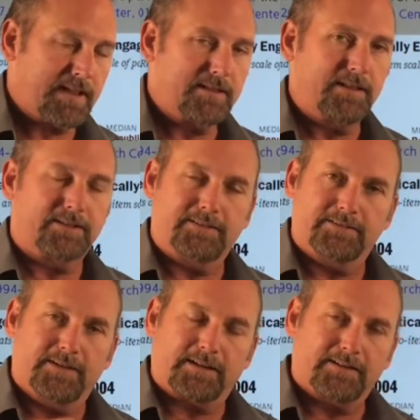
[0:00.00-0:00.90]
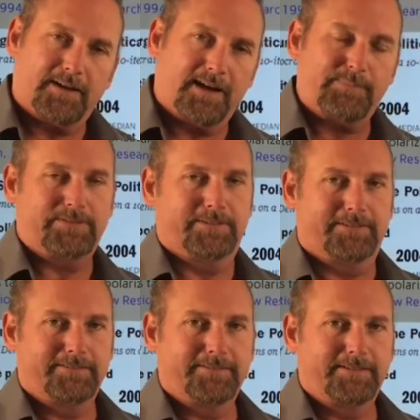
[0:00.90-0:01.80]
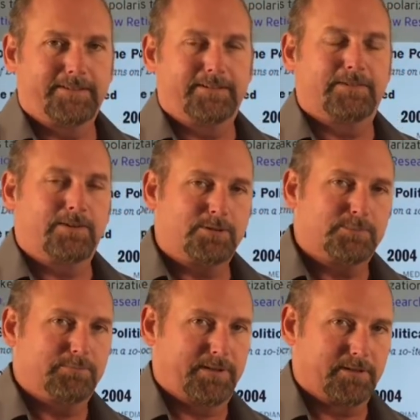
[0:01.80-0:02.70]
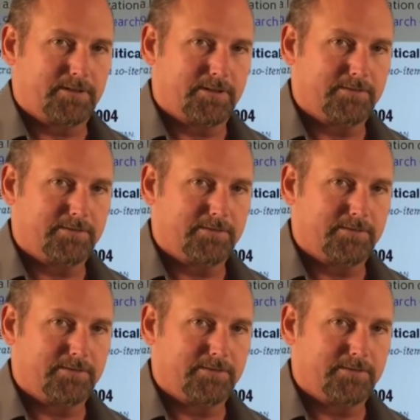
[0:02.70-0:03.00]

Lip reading: That's the exact opposite of a normal bell curve.